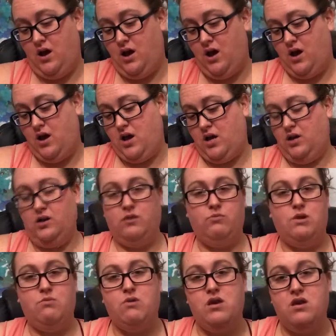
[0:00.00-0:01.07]
I couldn't
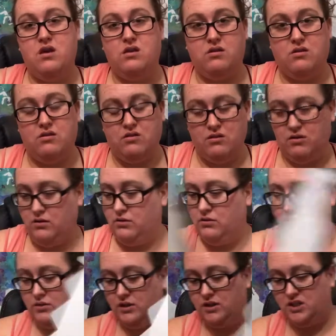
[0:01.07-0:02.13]
be bothered
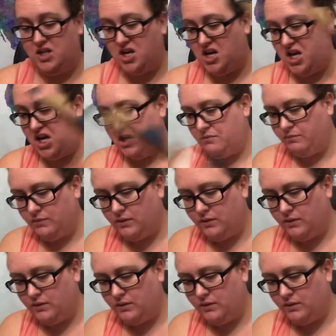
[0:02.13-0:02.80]
to study.